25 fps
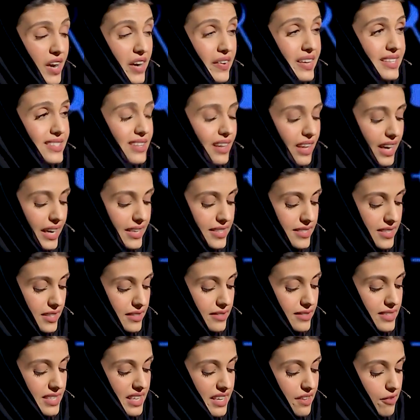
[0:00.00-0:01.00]

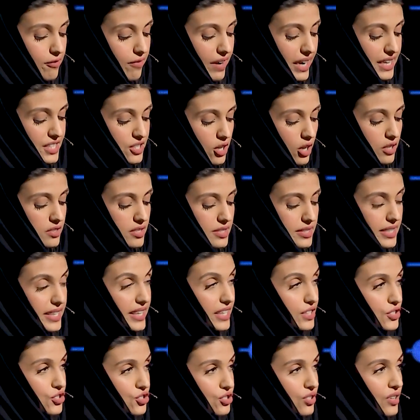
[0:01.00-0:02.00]
delighted to invite on
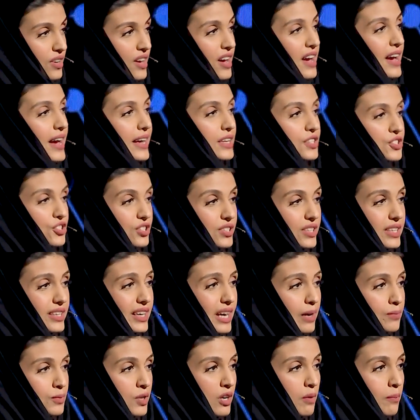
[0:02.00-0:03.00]
stage Engineer
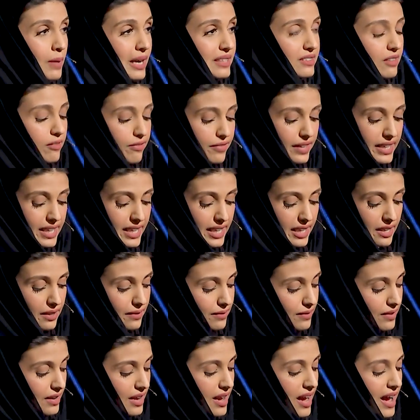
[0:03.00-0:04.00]
Abdulrahman Al-Fageeh,
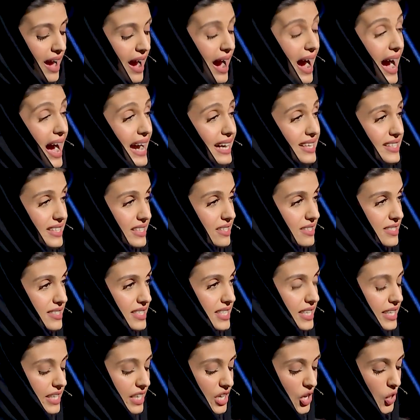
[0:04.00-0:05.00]
Acting
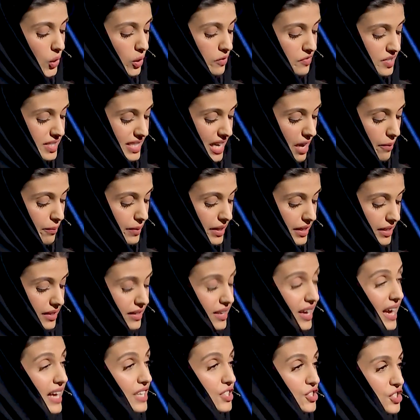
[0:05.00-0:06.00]
CEO of SABIC
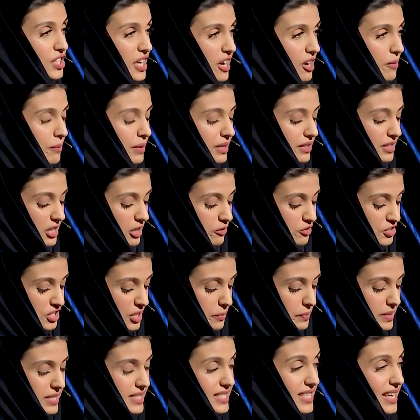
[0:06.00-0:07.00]
and Chairman of
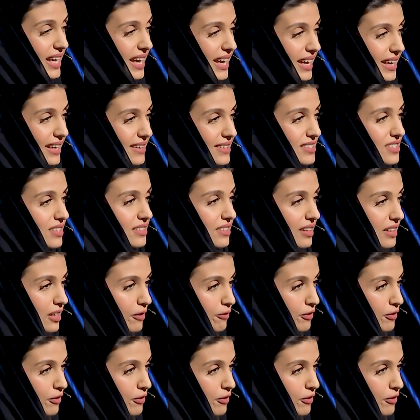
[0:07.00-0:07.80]
GPCA, to deliver